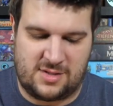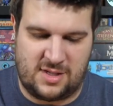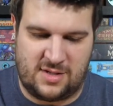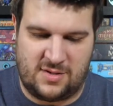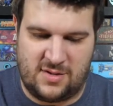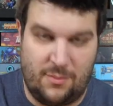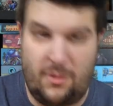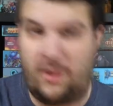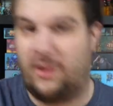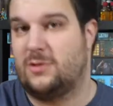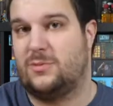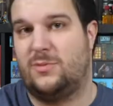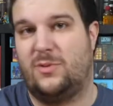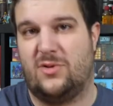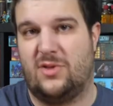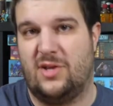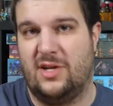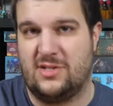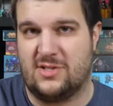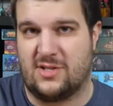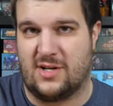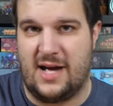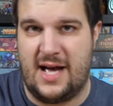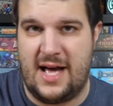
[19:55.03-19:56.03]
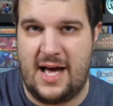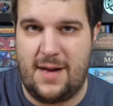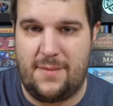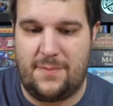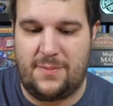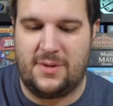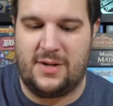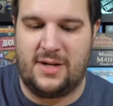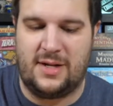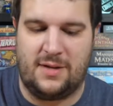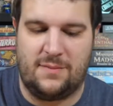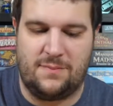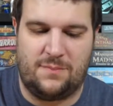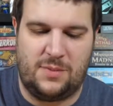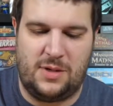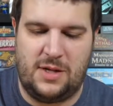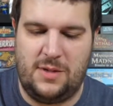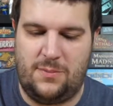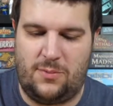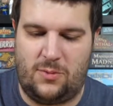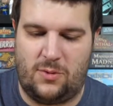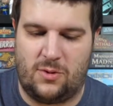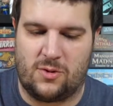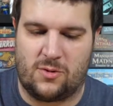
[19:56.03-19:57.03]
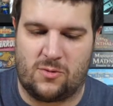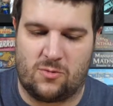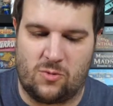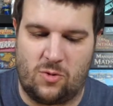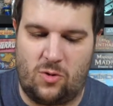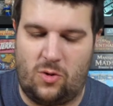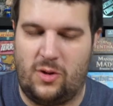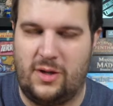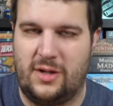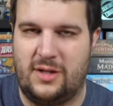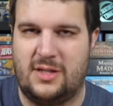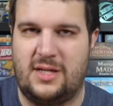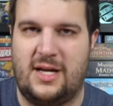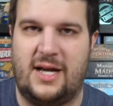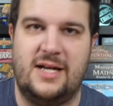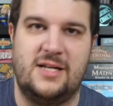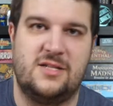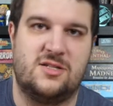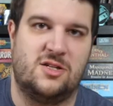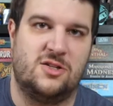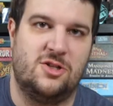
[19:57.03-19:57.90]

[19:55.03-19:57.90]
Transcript: and multiple things are happening, and people are rolling dice,